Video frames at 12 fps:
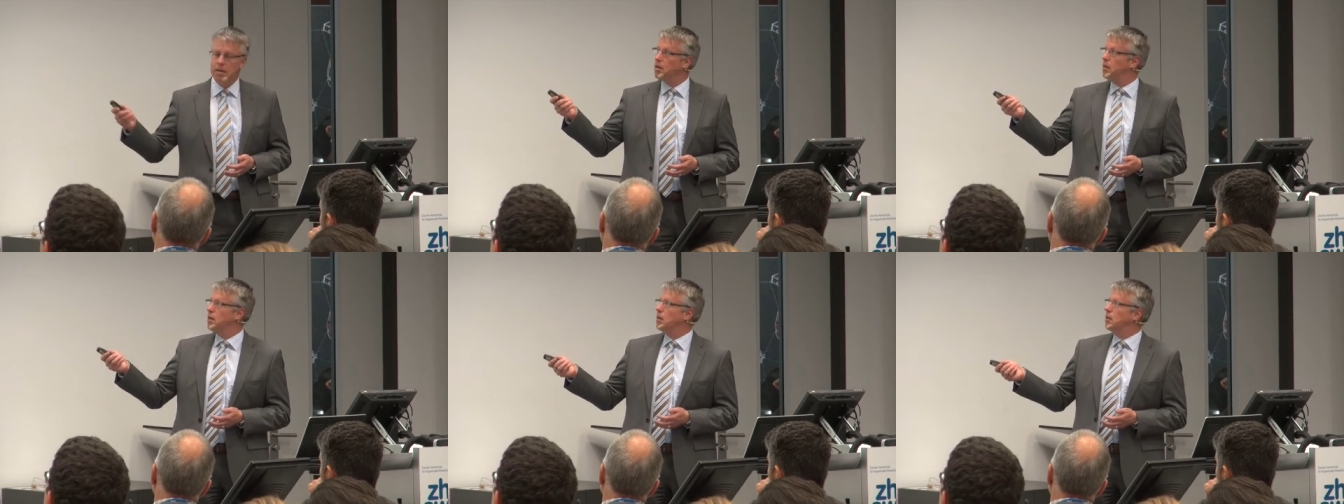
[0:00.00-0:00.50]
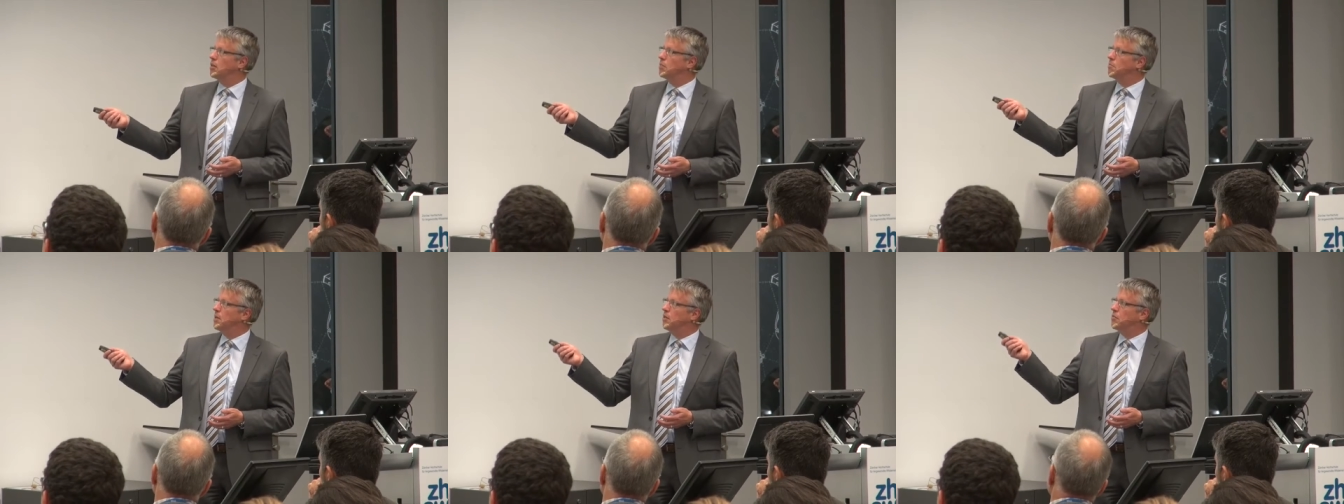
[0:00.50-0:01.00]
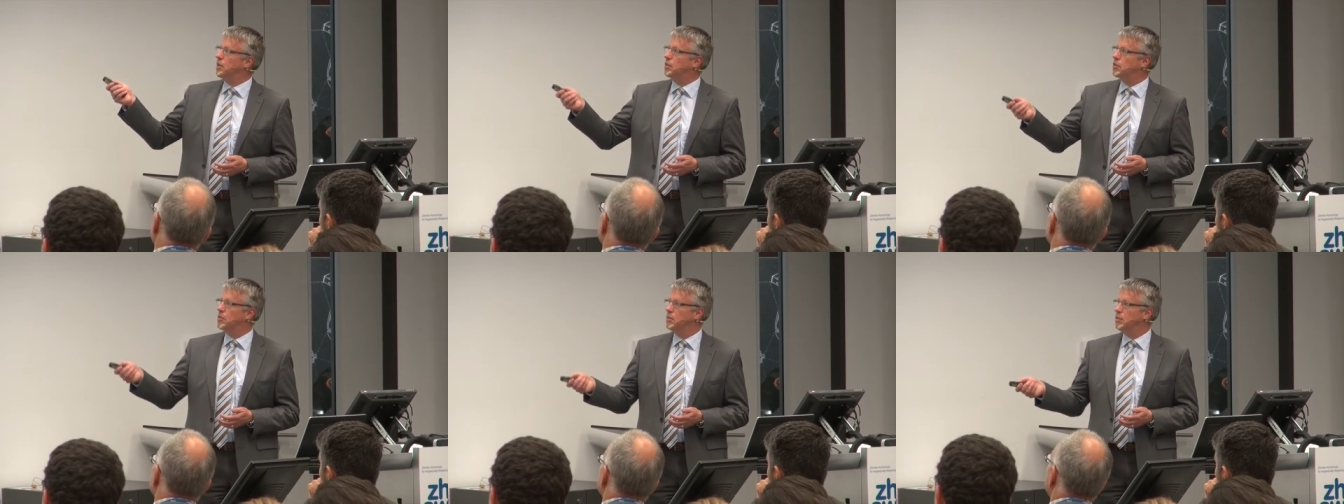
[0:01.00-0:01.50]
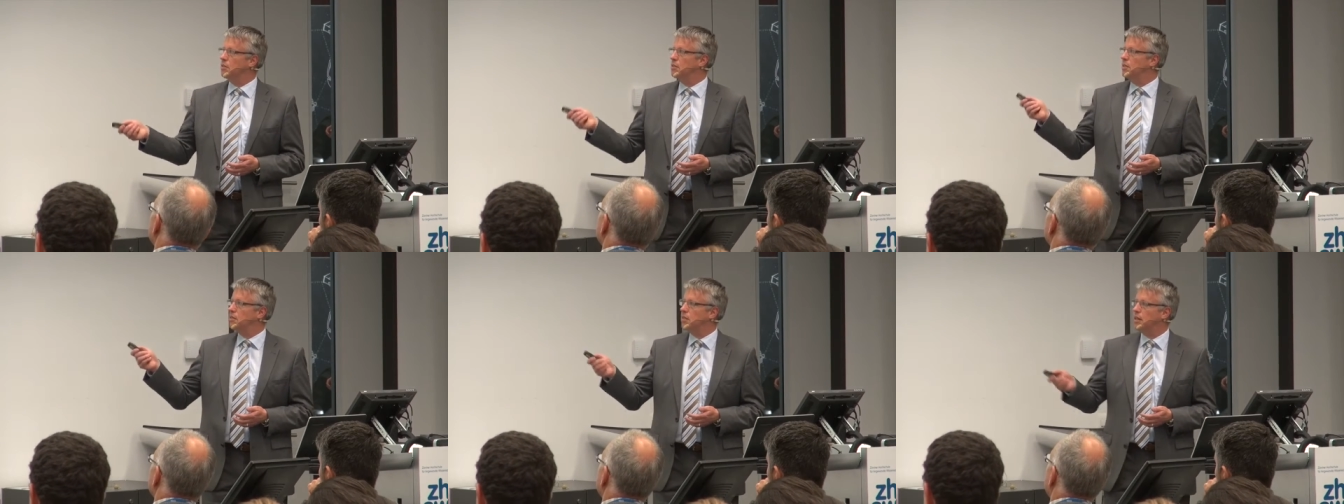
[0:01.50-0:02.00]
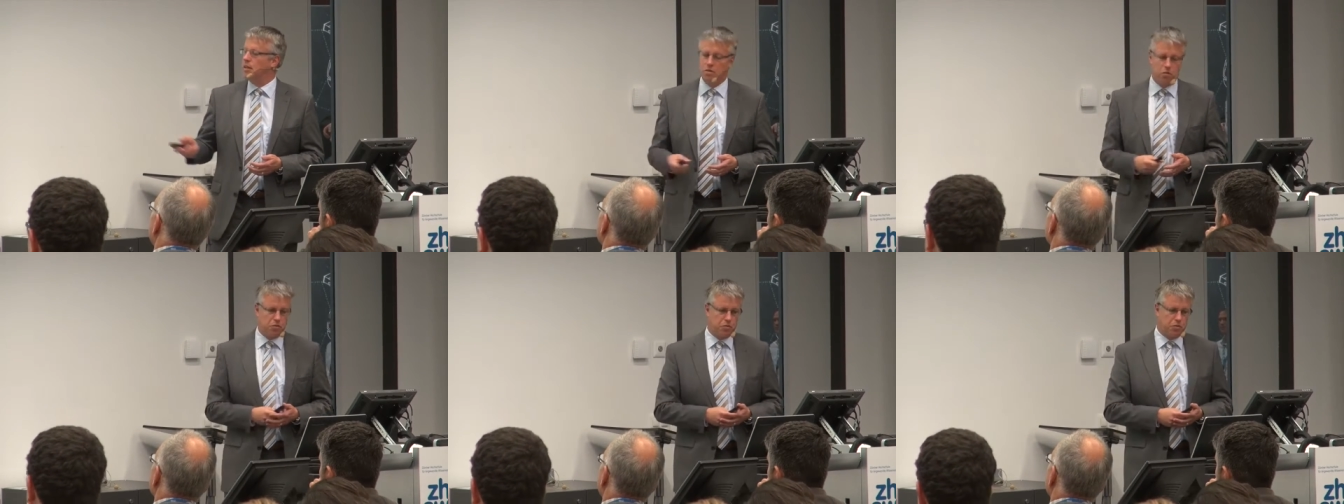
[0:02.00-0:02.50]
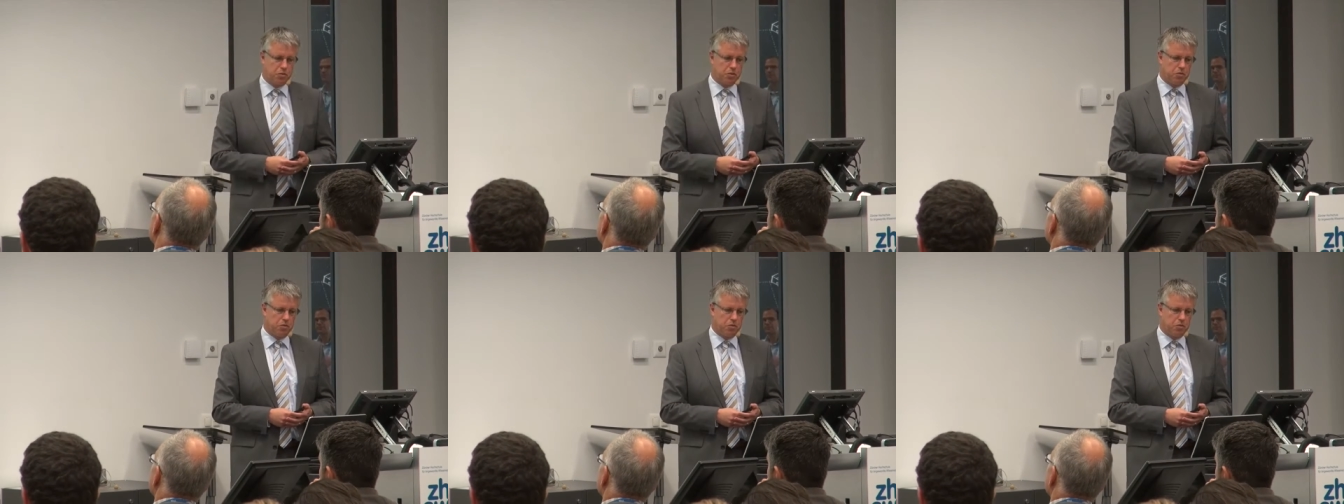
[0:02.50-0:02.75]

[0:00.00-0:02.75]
is manufacturing these kind of